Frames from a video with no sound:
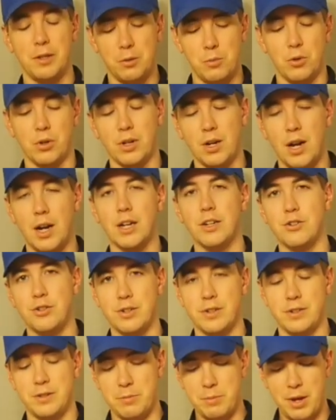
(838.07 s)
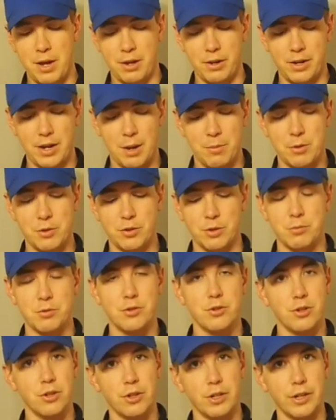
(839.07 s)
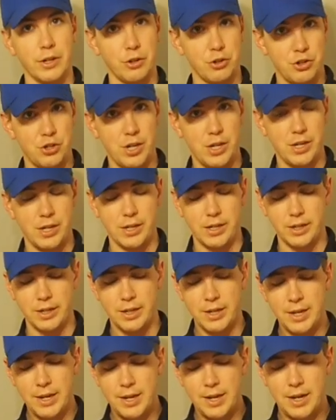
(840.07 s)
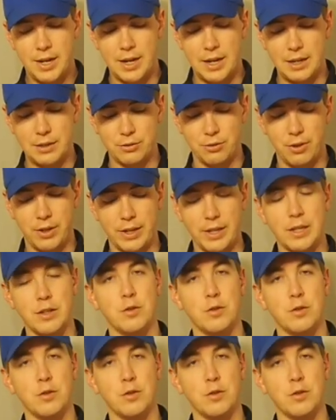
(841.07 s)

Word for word: little more conscious about how much I'm stirring or shaking uh, so that I can